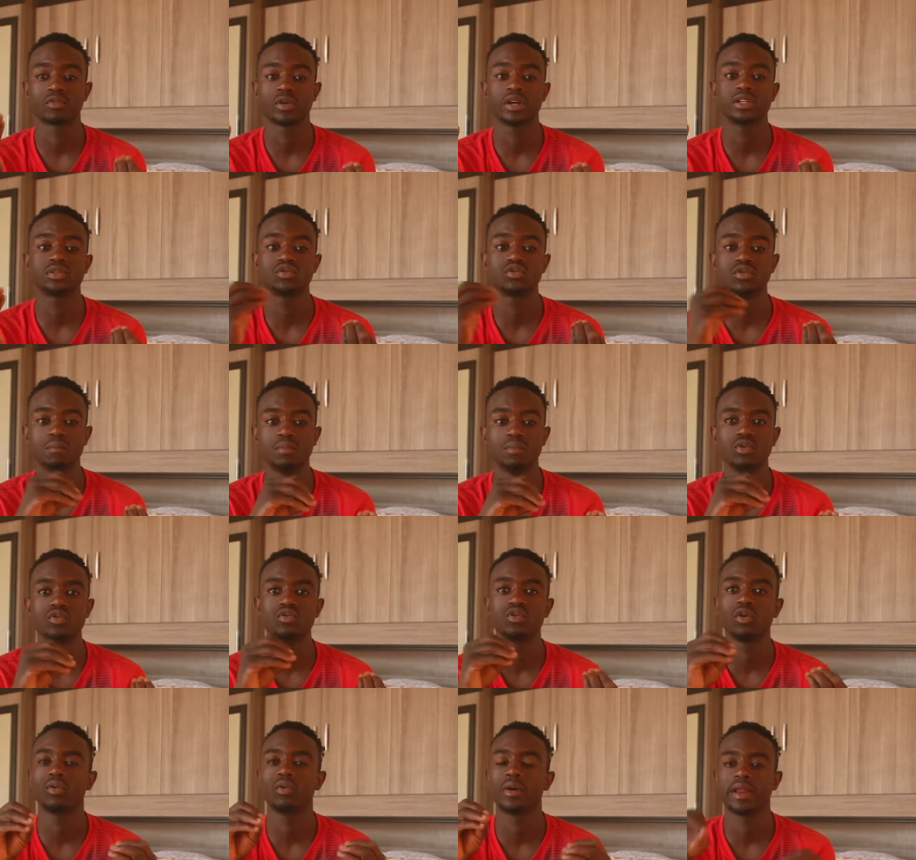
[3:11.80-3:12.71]
red to
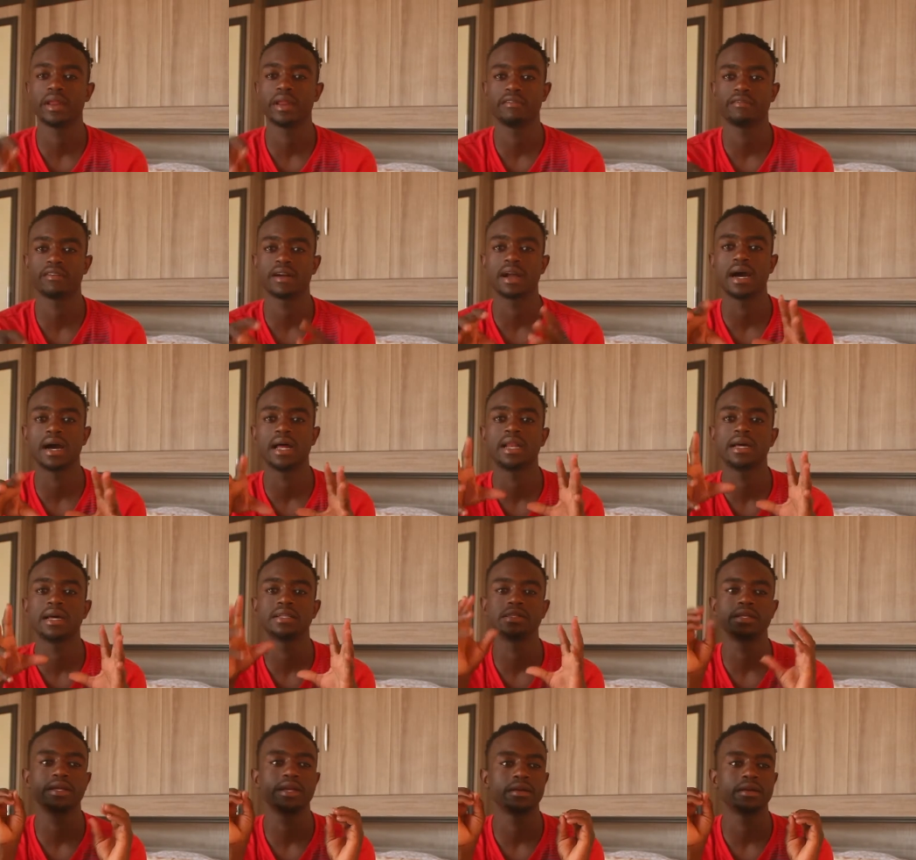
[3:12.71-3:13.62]
blue or whatever color
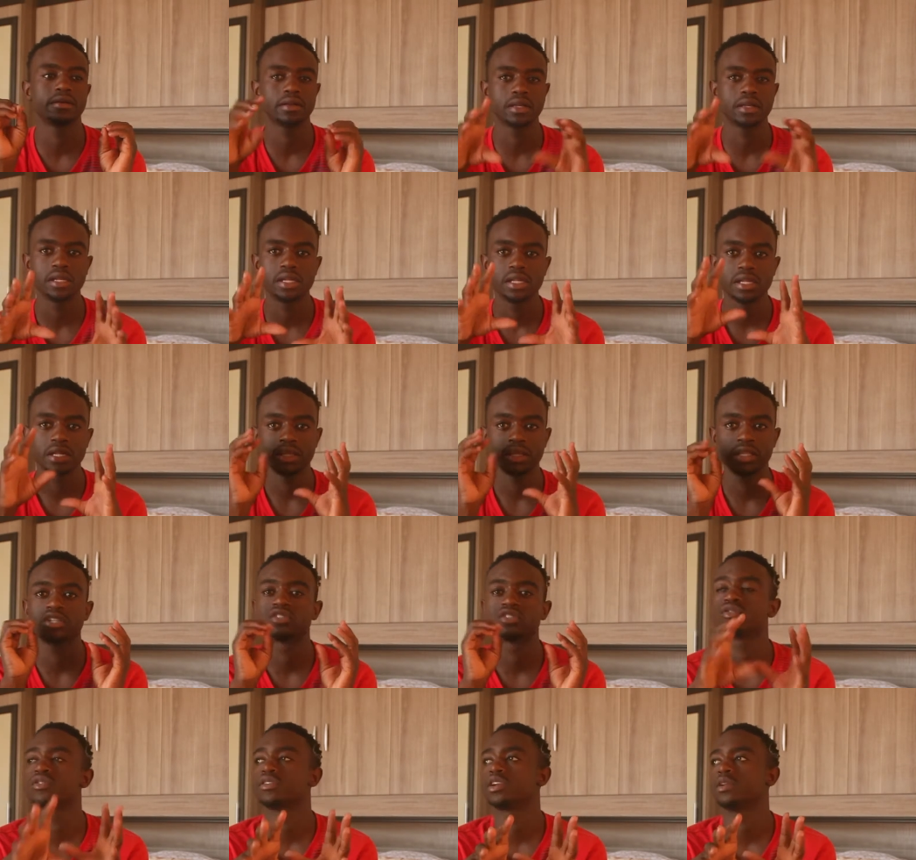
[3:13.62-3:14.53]
that
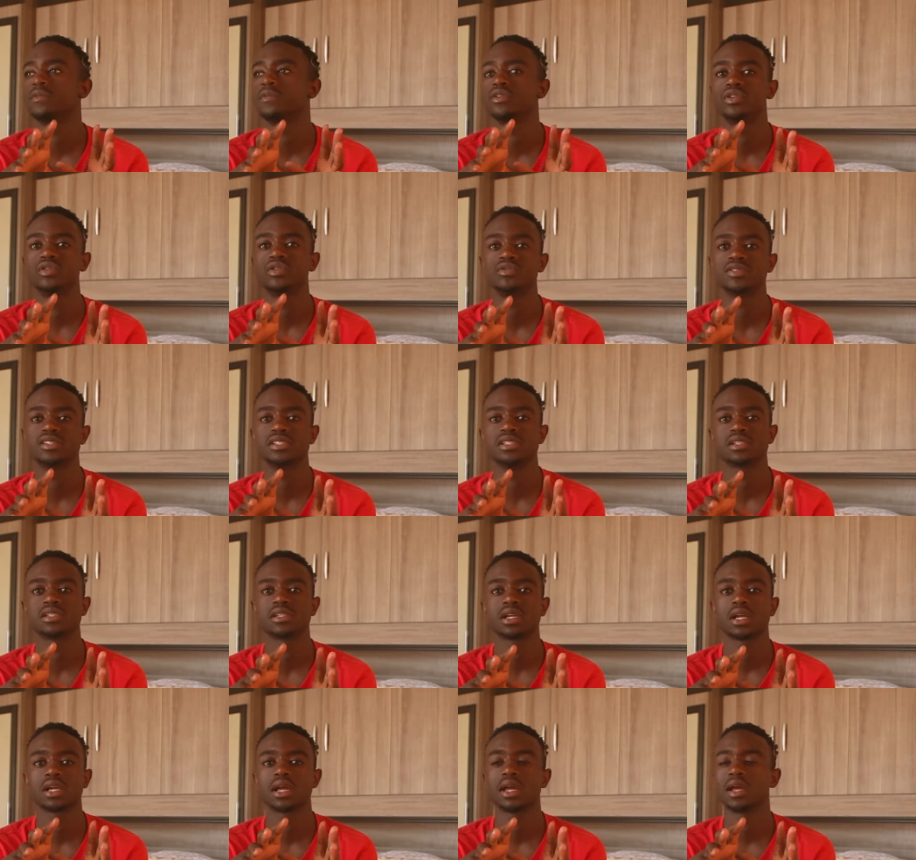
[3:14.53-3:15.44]
you're going to be using.
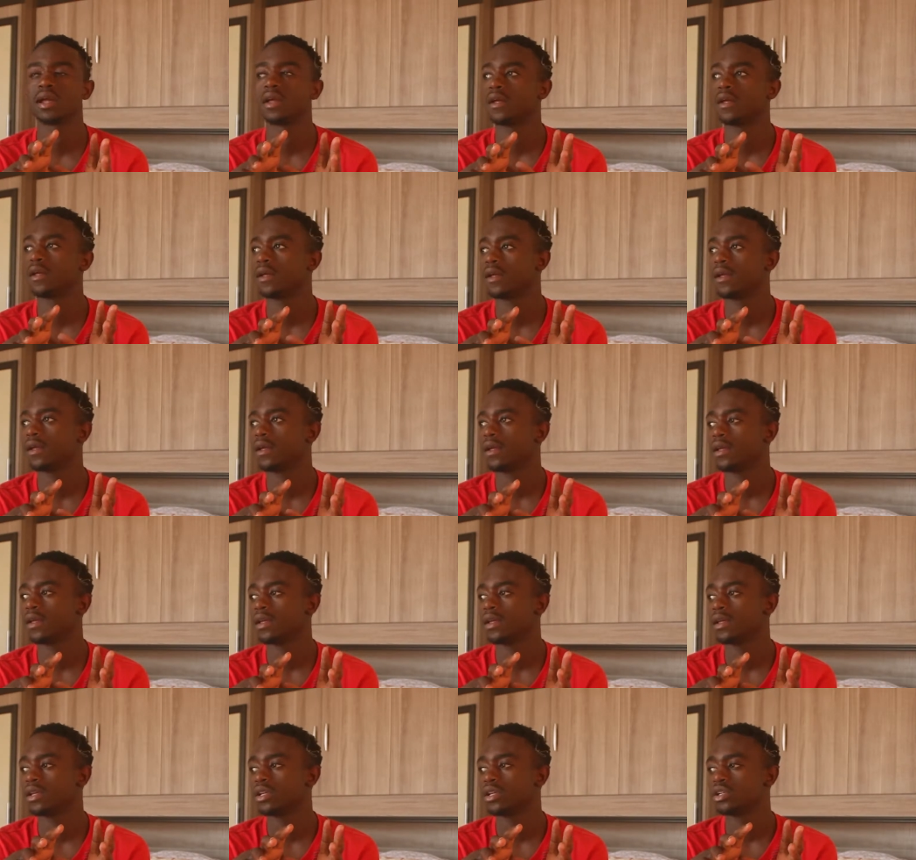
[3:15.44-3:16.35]

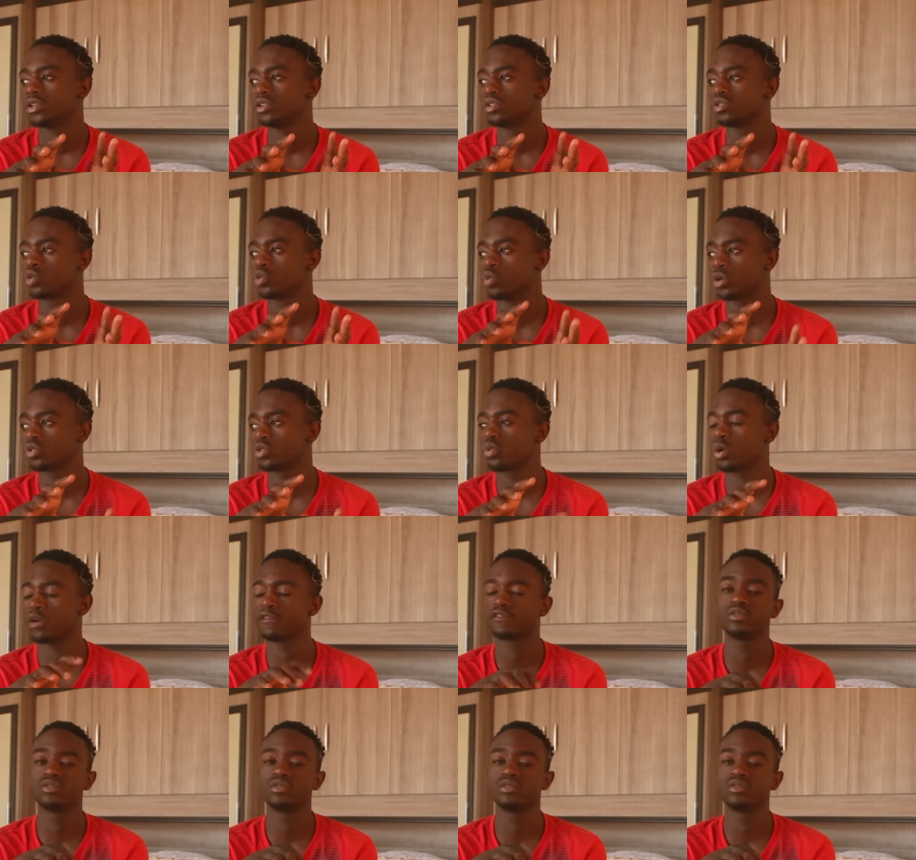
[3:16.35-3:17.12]
So what you have